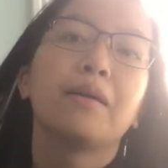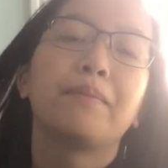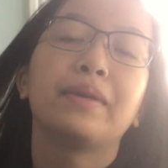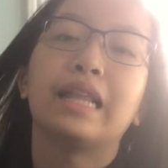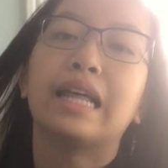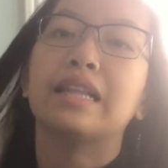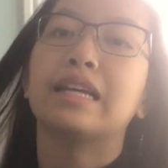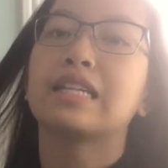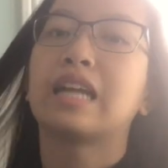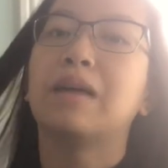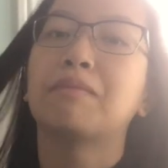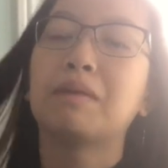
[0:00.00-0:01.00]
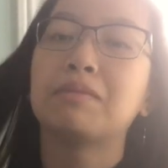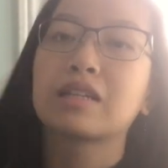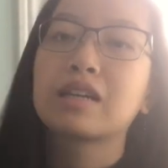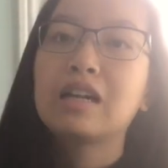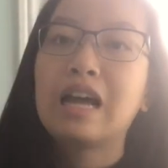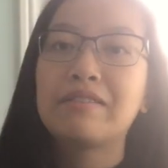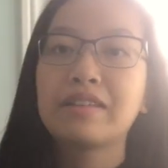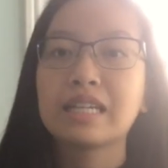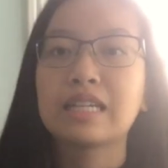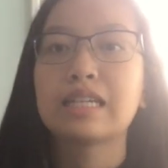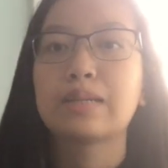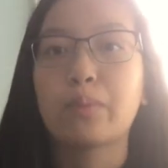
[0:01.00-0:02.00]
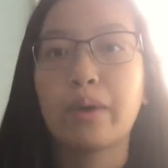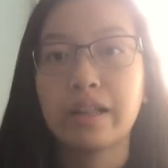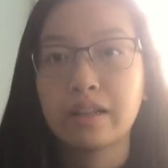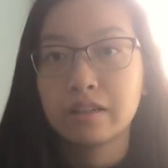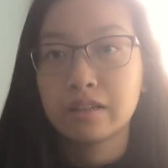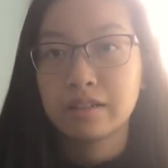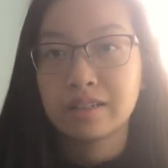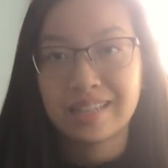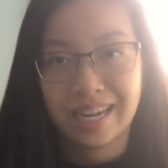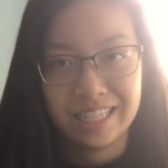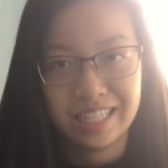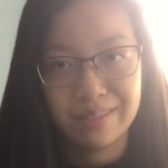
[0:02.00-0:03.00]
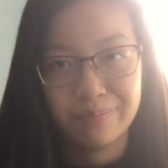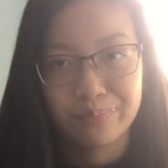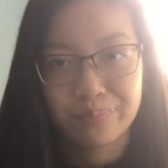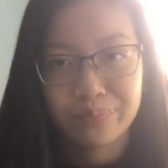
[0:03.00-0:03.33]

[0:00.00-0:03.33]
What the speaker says: but then this time I'm just gonna have like a spoiler section,